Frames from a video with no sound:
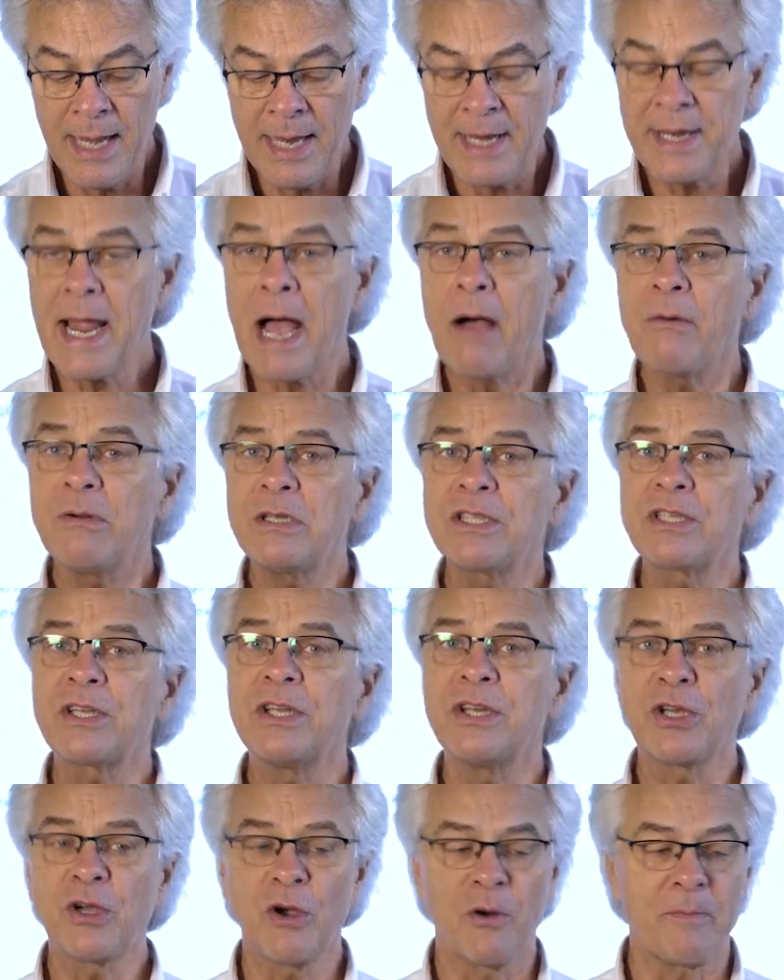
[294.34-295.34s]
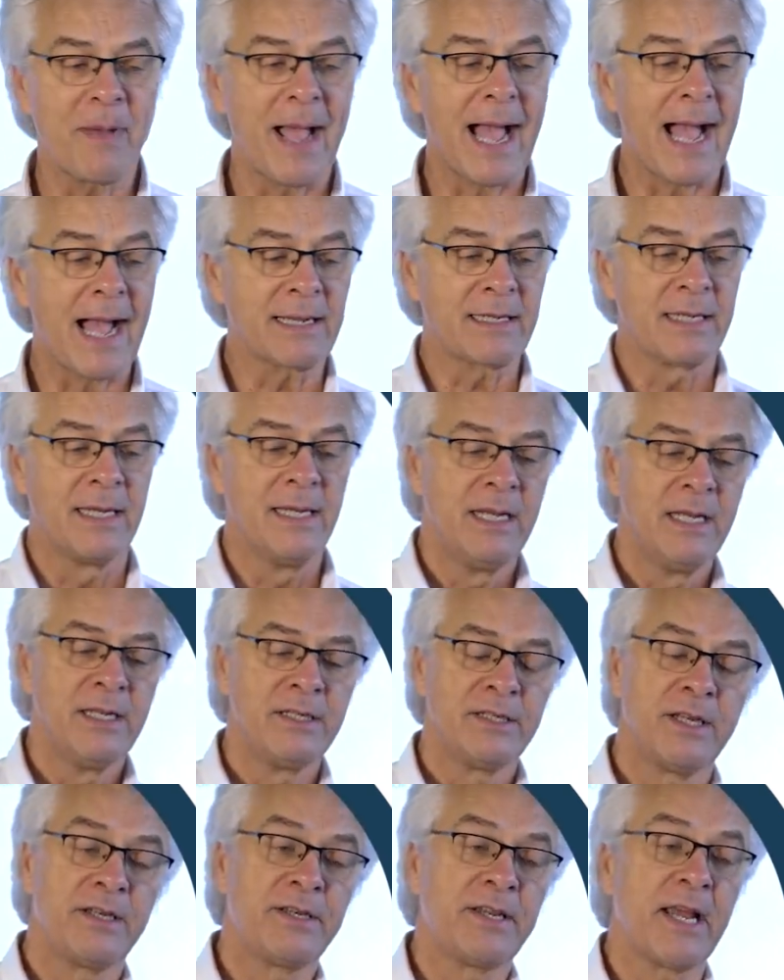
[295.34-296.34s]
Now it's going to go back
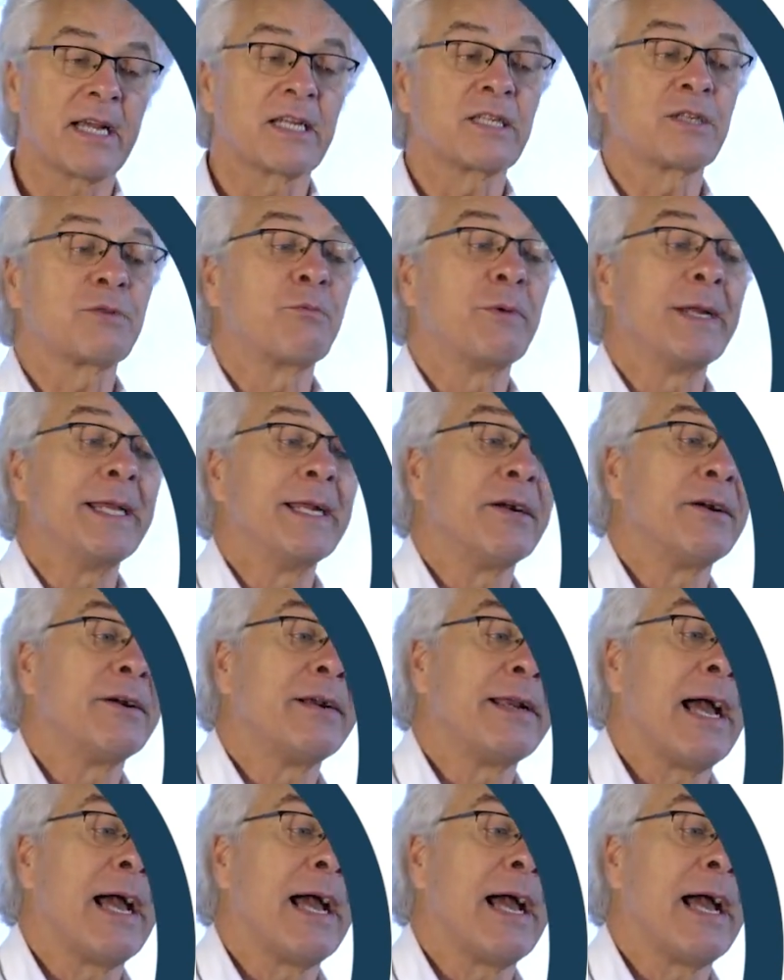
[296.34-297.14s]
to text reader.